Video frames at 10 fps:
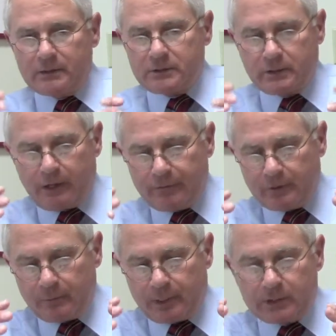It's enough
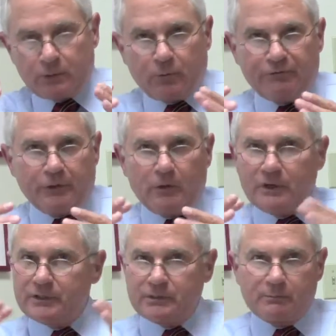that a patient will feel
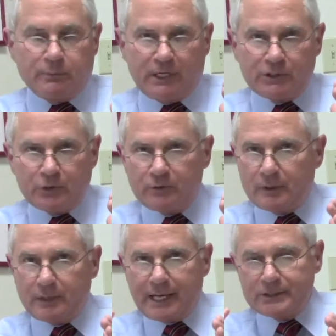some pressure
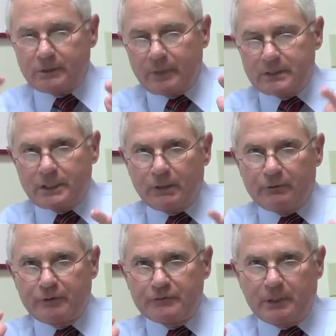that lasts about 10 or
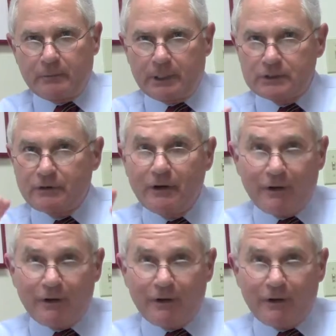15 minutes.